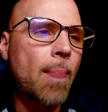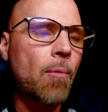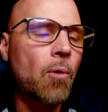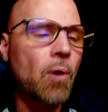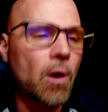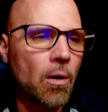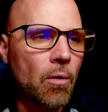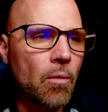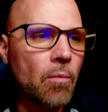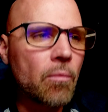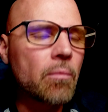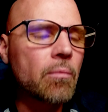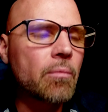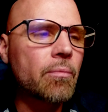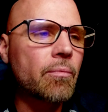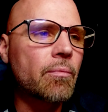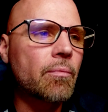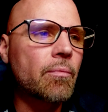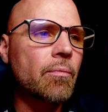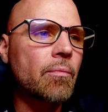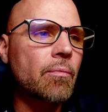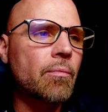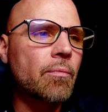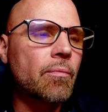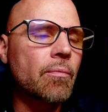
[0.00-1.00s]
Well,
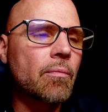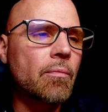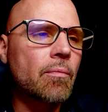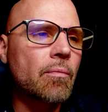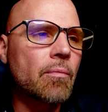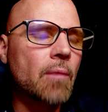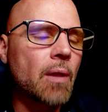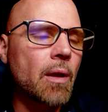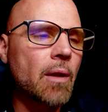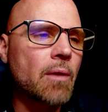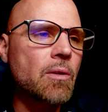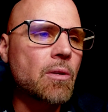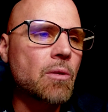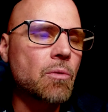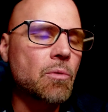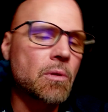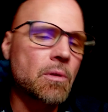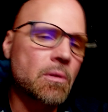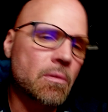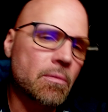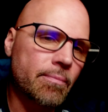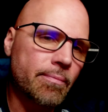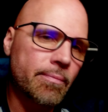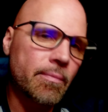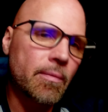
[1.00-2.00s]
as he
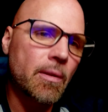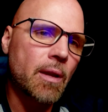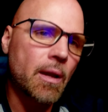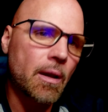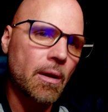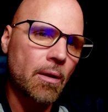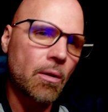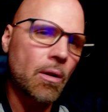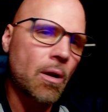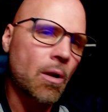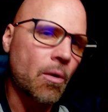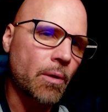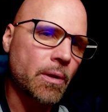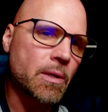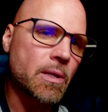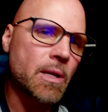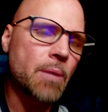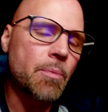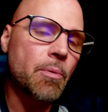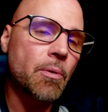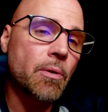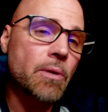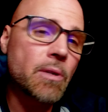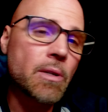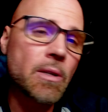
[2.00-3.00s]
was going
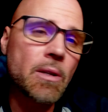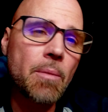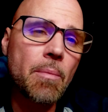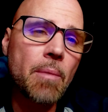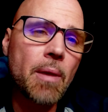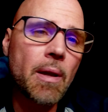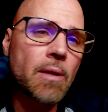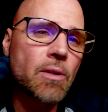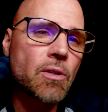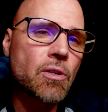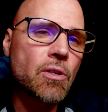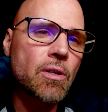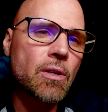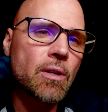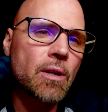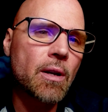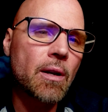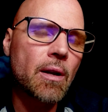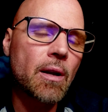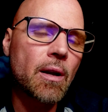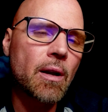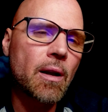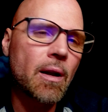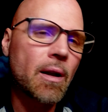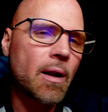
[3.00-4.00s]
deeper into dementia,
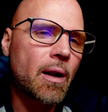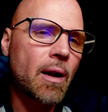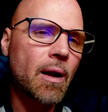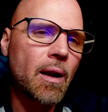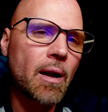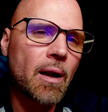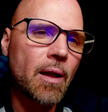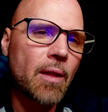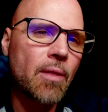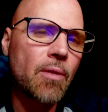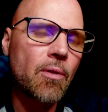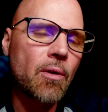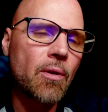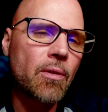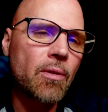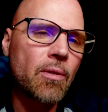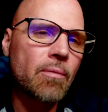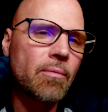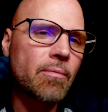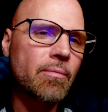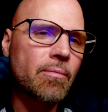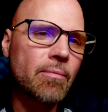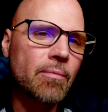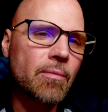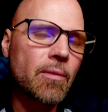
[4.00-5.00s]
I thought
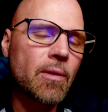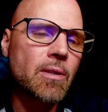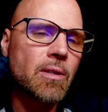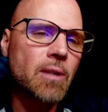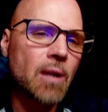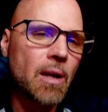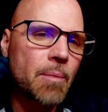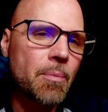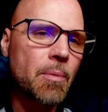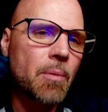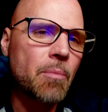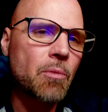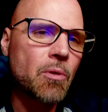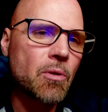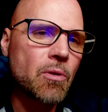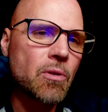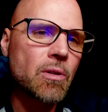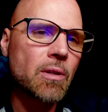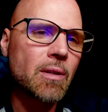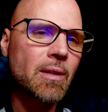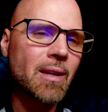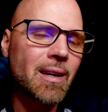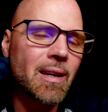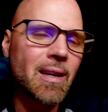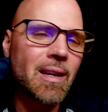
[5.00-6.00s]
the type of
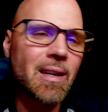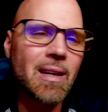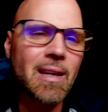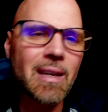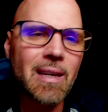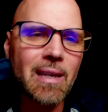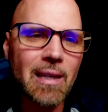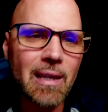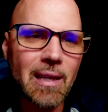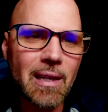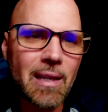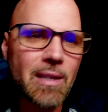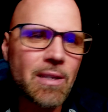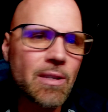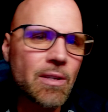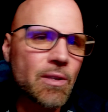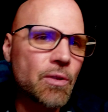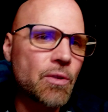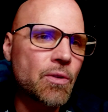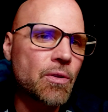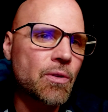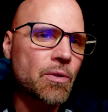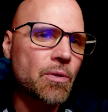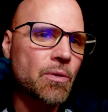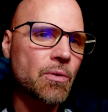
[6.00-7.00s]
music that he didn't listen
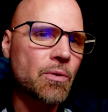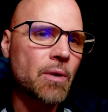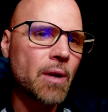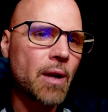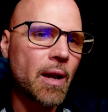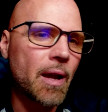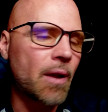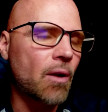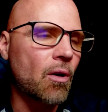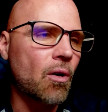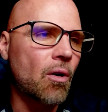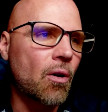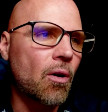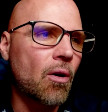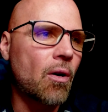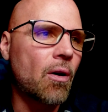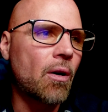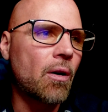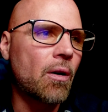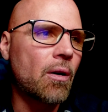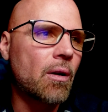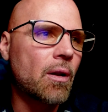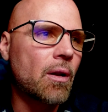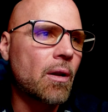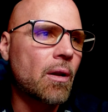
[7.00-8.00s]
to at
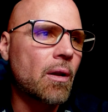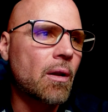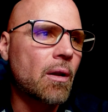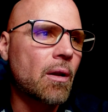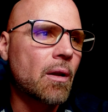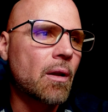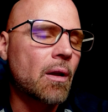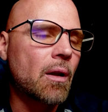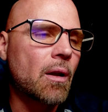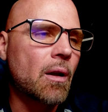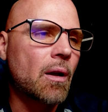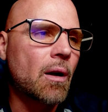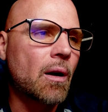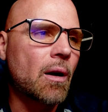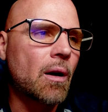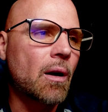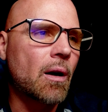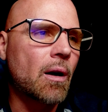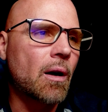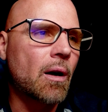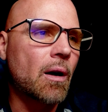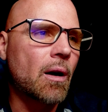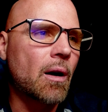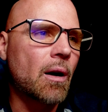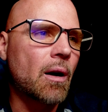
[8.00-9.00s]
all,
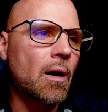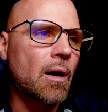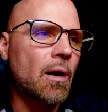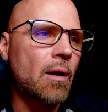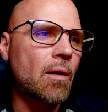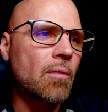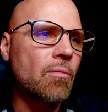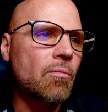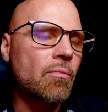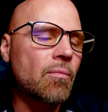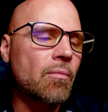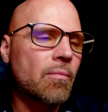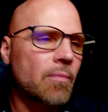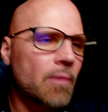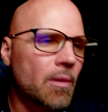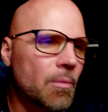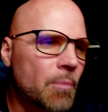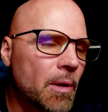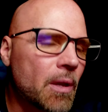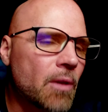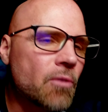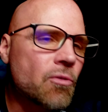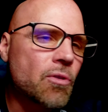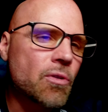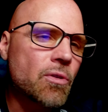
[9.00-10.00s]
let
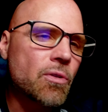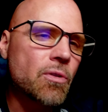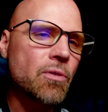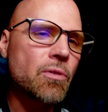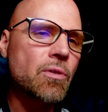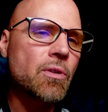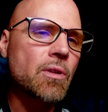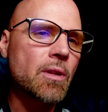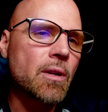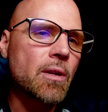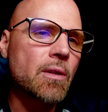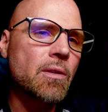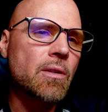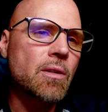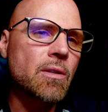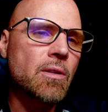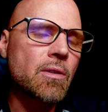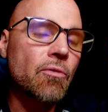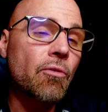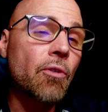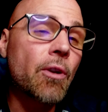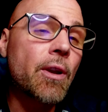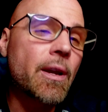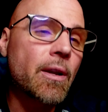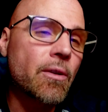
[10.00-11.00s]
me introduce this
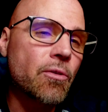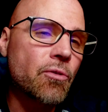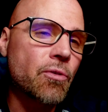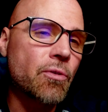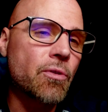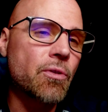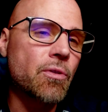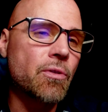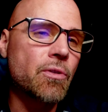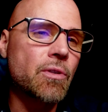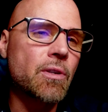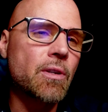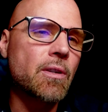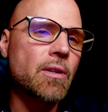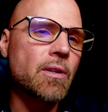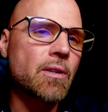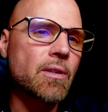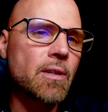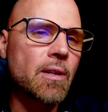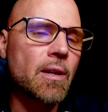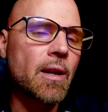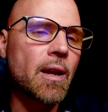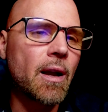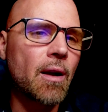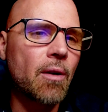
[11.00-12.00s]
and reintroduce it to
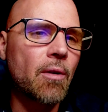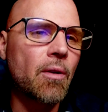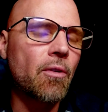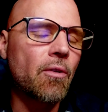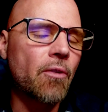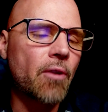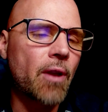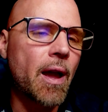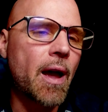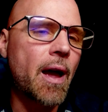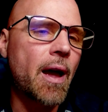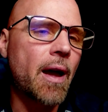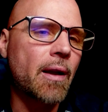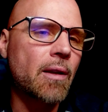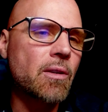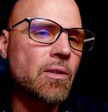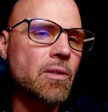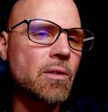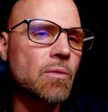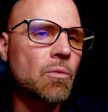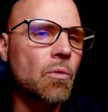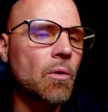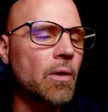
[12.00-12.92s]
see how he reacts.